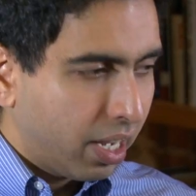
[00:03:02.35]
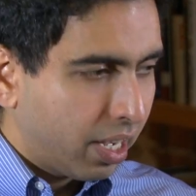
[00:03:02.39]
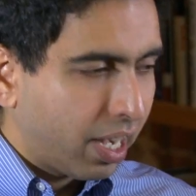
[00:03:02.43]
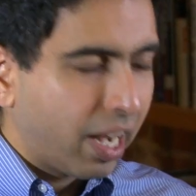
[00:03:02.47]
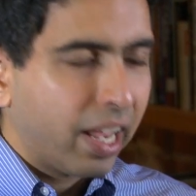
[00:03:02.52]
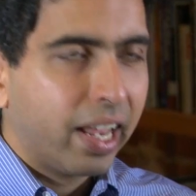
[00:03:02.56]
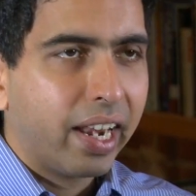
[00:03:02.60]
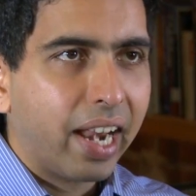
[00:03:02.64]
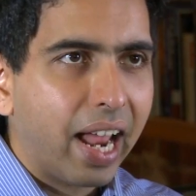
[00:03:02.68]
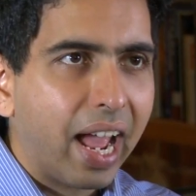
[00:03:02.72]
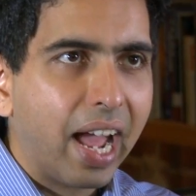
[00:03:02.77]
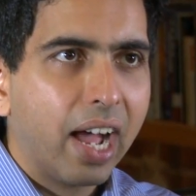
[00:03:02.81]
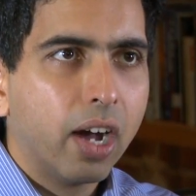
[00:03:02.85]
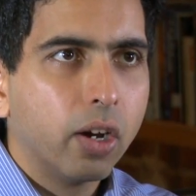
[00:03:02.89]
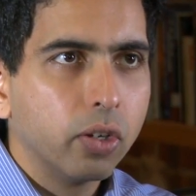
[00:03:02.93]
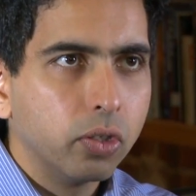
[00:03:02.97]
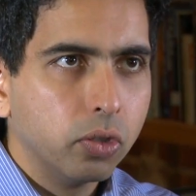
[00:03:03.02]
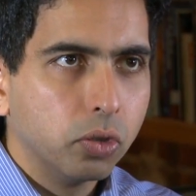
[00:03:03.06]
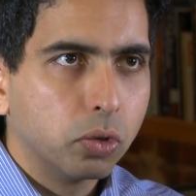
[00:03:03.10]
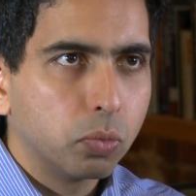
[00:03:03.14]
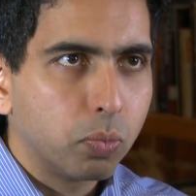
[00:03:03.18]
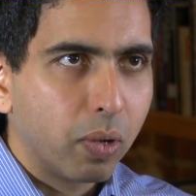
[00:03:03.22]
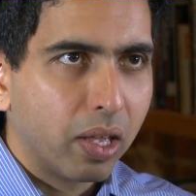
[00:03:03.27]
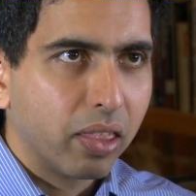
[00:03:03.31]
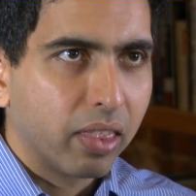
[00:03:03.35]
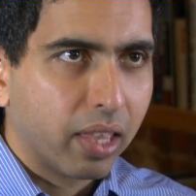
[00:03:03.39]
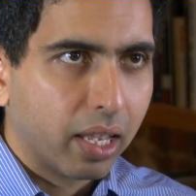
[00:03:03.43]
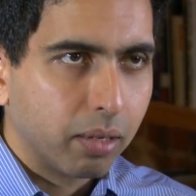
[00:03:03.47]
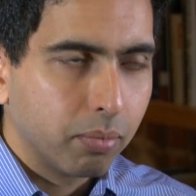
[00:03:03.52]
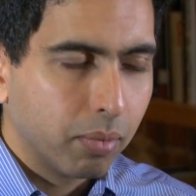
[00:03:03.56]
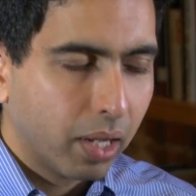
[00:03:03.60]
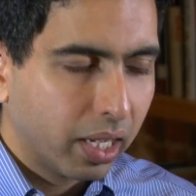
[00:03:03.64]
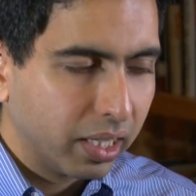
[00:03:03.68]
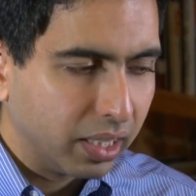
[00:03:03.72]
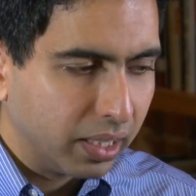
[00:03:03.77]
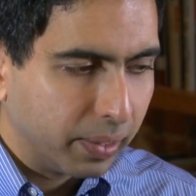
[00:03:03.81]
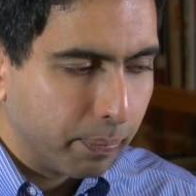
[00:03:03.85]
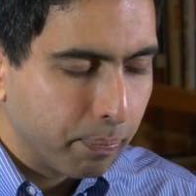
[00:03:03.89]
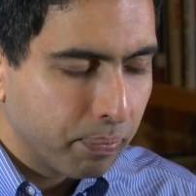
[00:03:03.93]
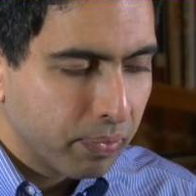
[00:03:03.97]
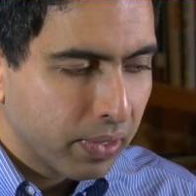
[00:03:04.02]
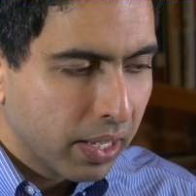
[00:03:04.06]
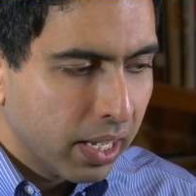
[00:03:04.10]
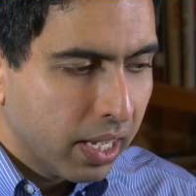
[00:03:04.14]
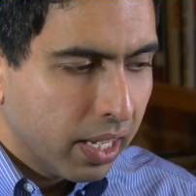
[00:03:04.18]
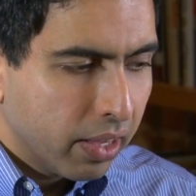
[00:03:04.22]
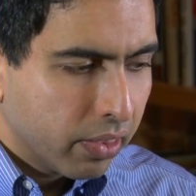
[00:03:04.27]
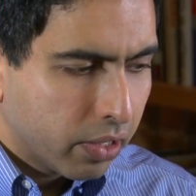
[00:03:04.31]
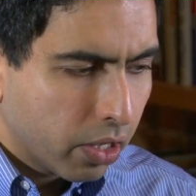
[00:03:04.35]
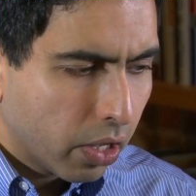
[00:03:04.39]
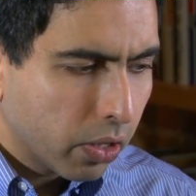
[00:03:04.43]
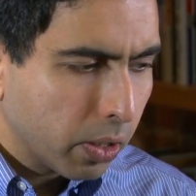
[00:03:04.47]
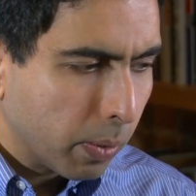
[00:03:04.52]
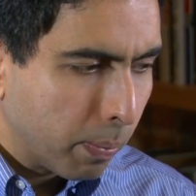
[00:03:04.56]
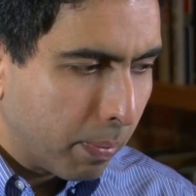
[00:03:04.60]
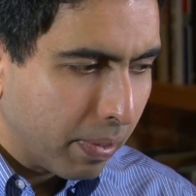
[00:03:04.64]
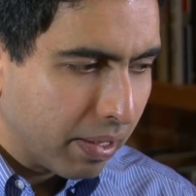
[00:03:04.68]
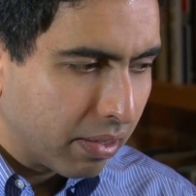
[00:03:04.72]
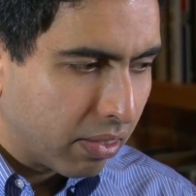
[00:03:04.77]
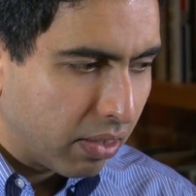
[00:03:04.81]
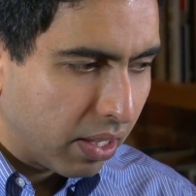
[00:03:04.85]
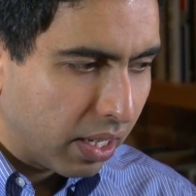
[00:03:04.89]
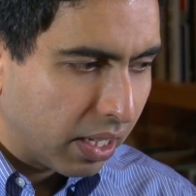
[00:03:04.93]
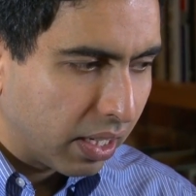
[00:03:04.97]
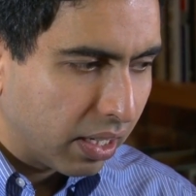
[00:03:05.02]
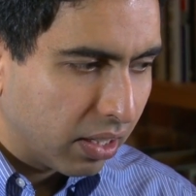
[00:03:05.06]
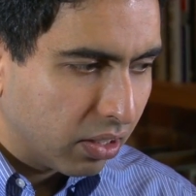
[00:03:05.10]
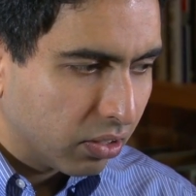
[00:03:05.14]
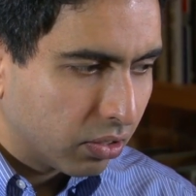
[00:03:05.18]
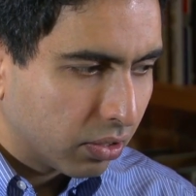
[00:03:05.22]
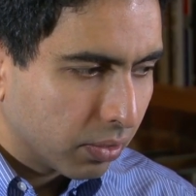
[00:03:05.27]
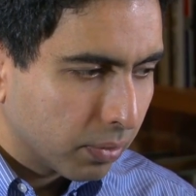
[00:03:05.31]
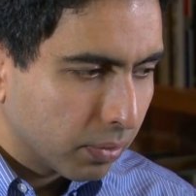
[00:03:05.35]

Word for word: in, in how you spend that money. The other big thing With is,